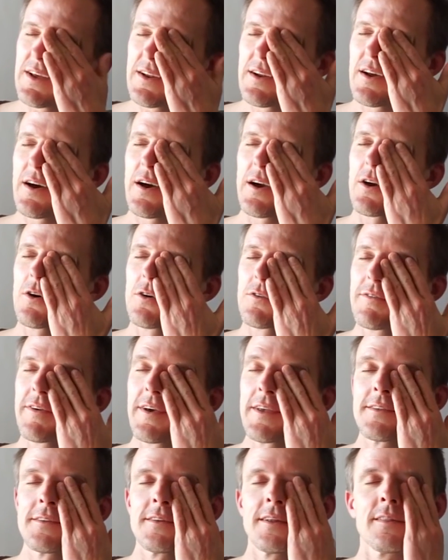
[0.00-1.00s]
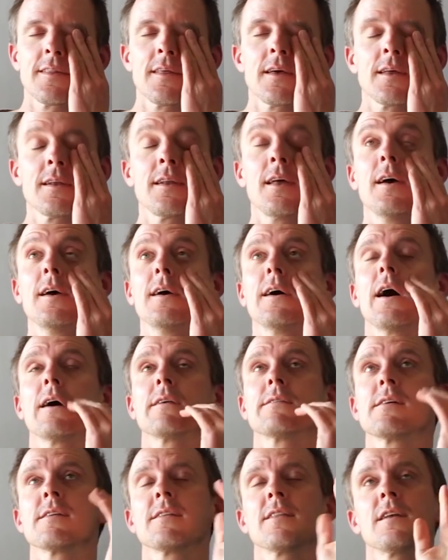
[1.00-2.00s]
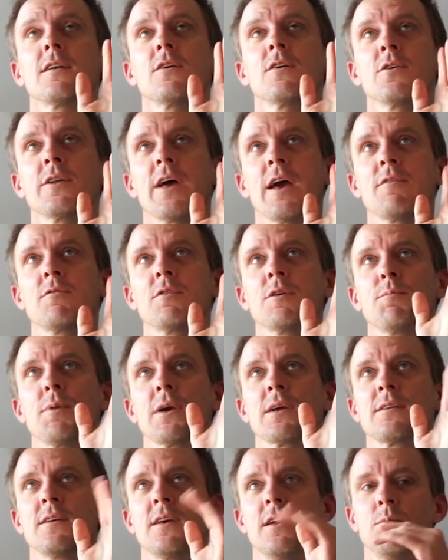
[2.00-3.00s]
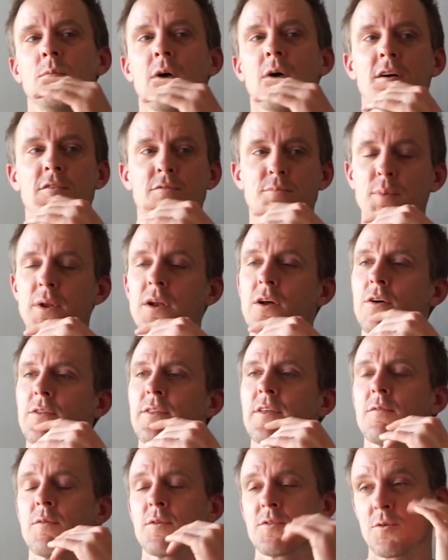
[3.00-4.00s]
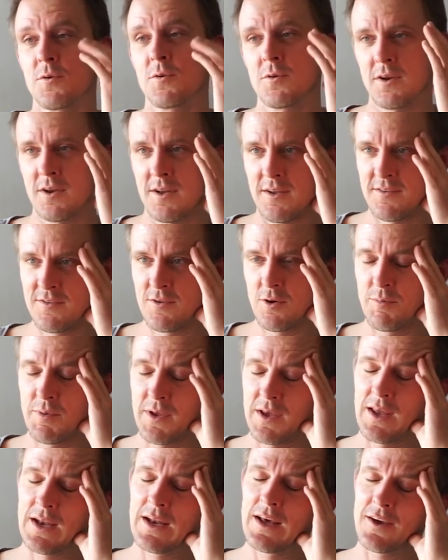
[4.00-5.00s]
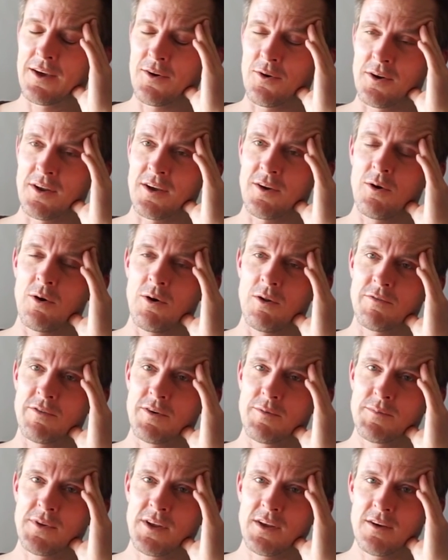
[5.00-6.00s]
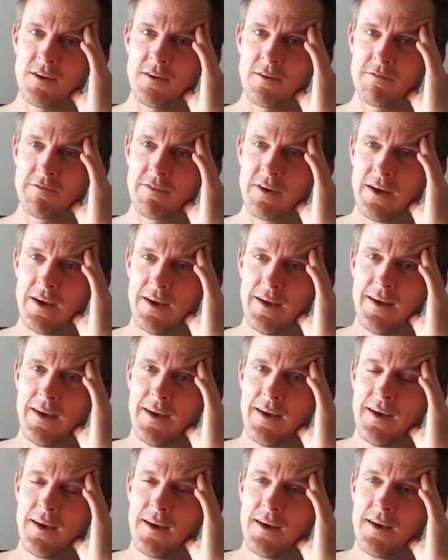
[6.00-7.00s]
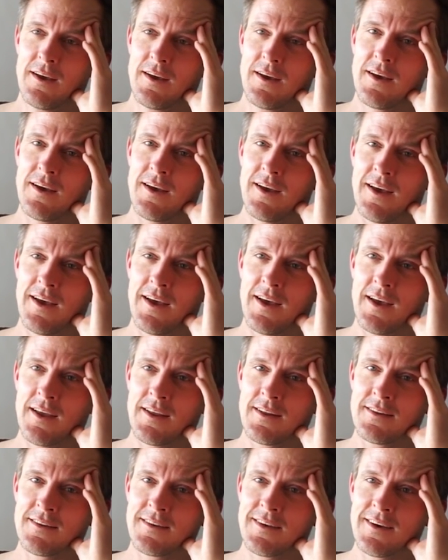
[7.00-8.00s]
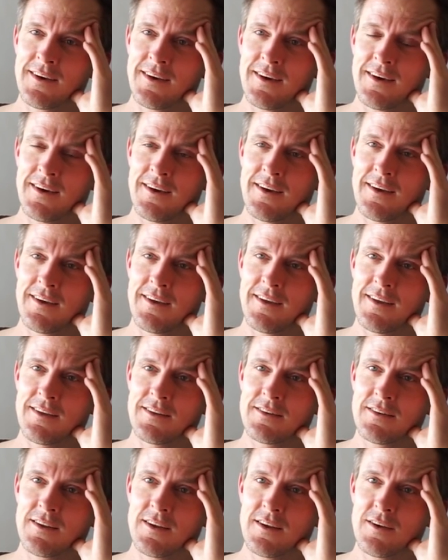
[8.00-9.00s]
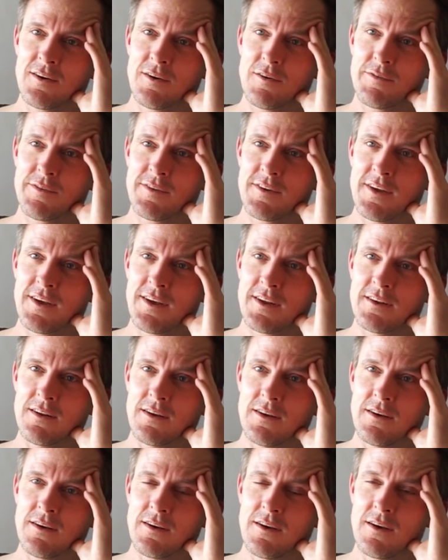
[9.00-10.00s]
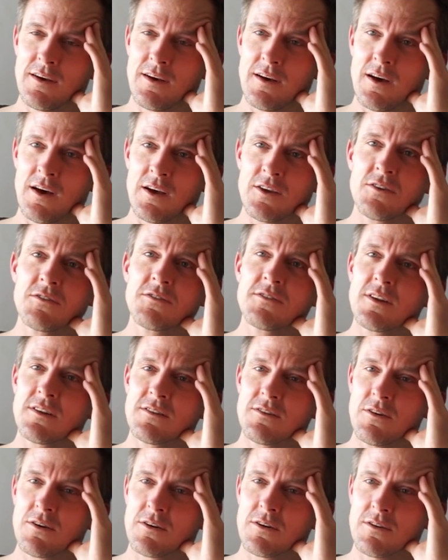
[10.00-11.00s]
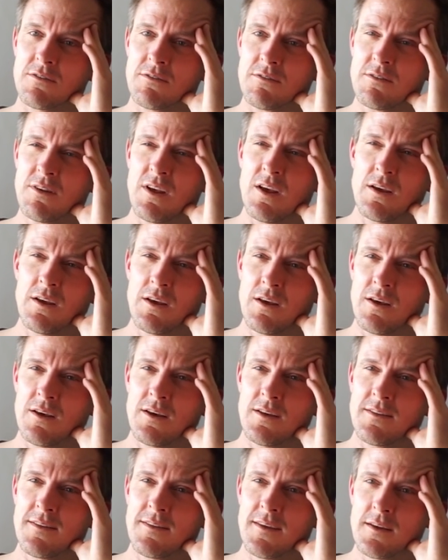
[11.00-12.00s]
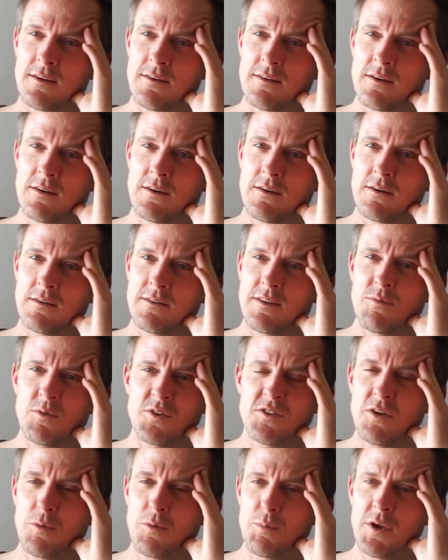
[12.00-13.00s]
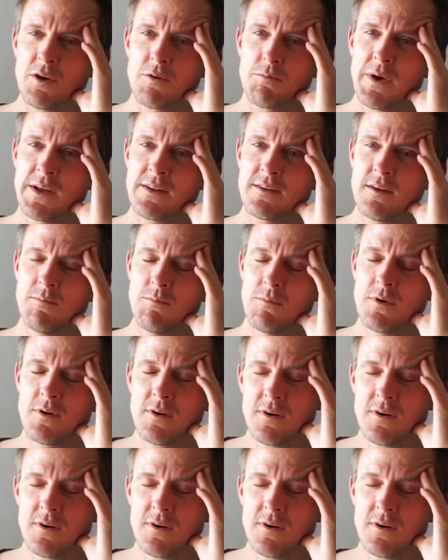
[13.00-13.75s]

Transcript: later. I confessed, and then I said that on every big team I've been on, there was organized doping, and I got a call from Tinkoff. And uh, Tinkoff said, "I used your You say uh, that uh, there was doping on my team?"